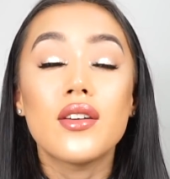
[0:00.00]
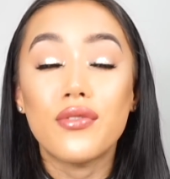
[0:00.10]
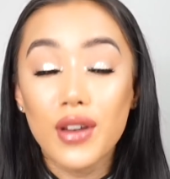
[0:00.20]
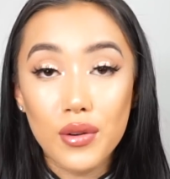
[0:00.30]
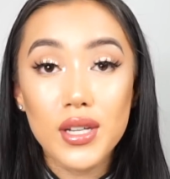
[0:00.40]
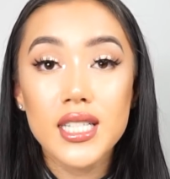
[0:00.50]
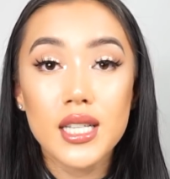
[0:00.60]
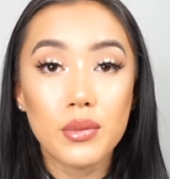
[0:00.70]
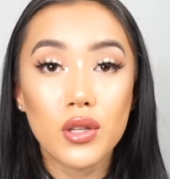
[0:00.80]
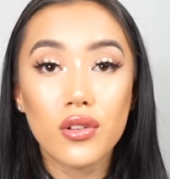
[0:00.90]
very
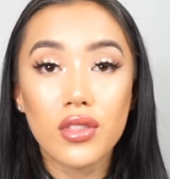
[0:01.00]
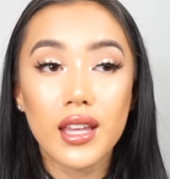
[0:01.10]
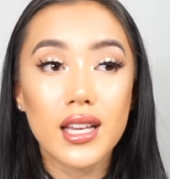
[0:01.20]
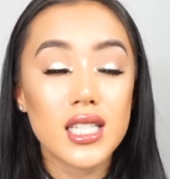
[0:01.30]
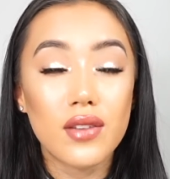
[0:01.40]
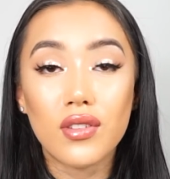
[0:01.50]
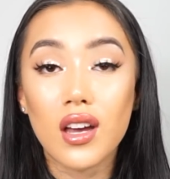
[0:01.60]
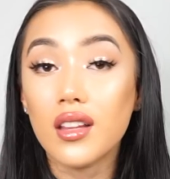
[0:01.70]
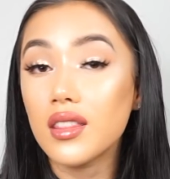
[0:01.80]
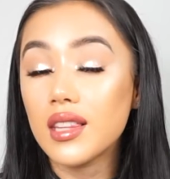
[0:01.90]
similar things, if
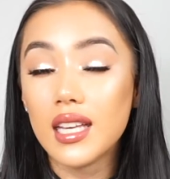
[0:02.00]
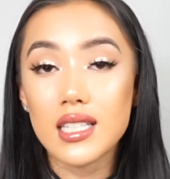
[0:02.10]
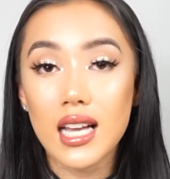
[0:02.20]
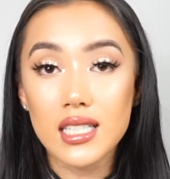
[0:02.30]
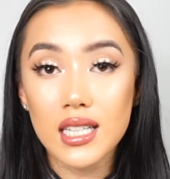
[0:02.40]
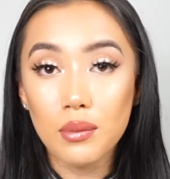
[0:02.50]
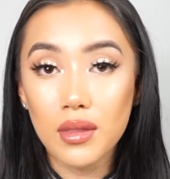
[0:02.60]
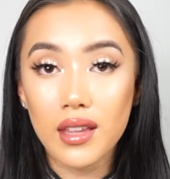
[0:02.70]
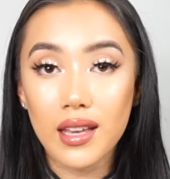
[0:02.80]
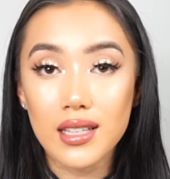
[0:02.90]
not the exact same
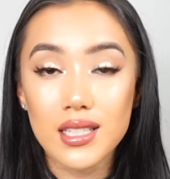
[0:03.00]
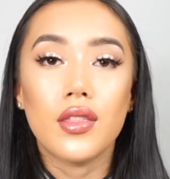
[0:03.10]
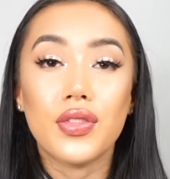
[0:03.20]
things.